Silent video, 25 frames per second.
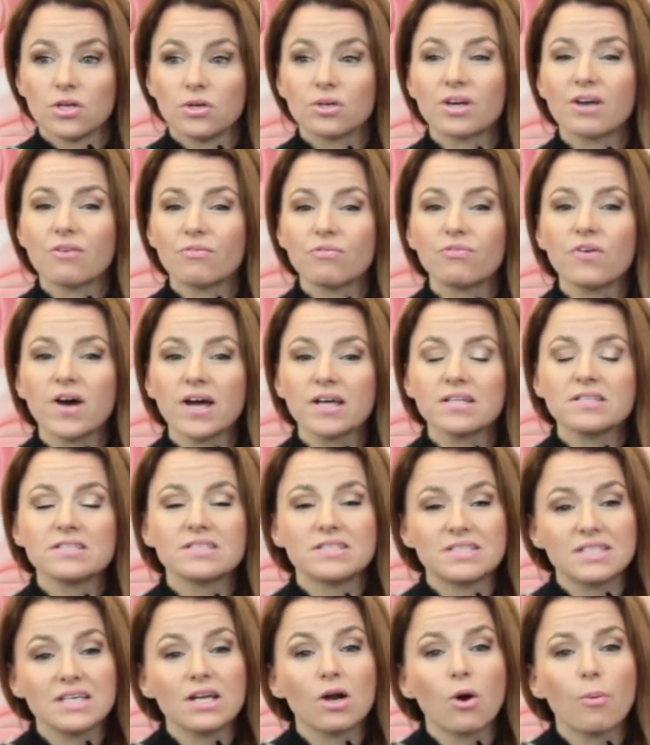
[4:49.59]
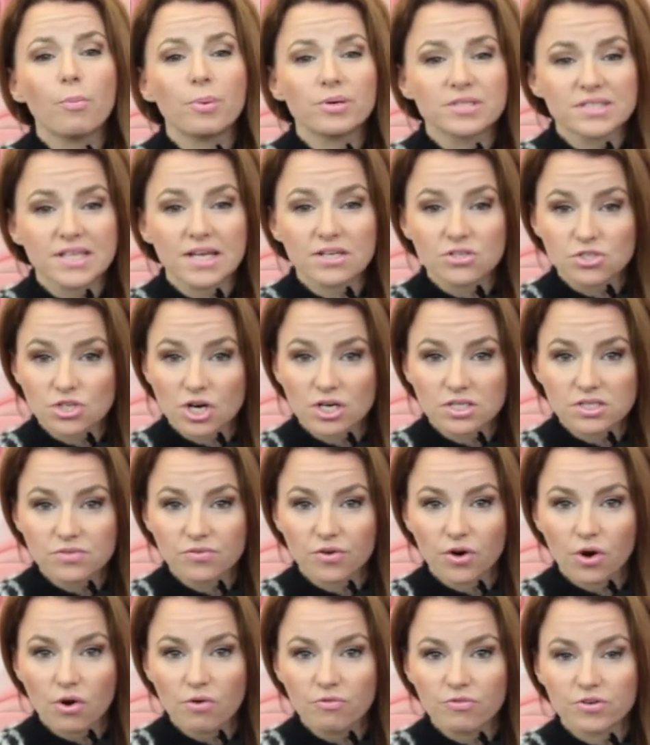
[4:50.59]
you can find 0%
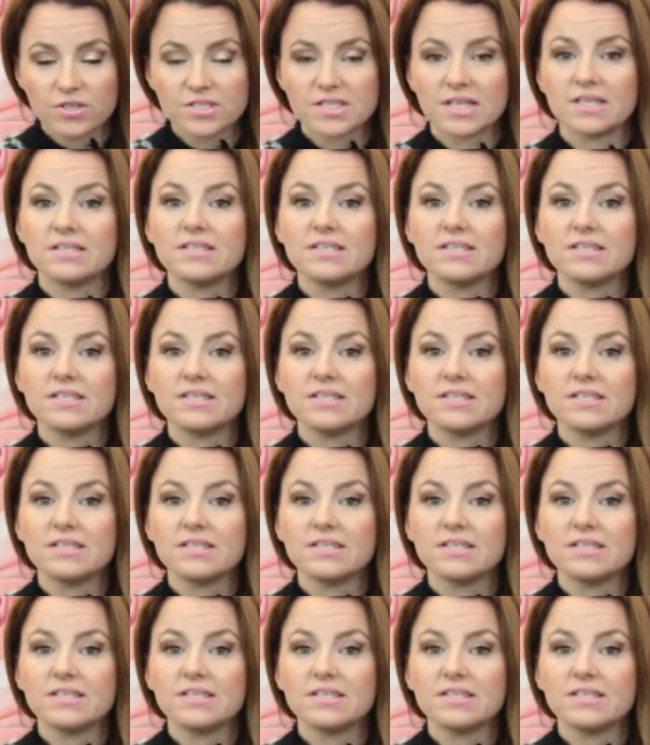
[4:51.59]
transfer offers.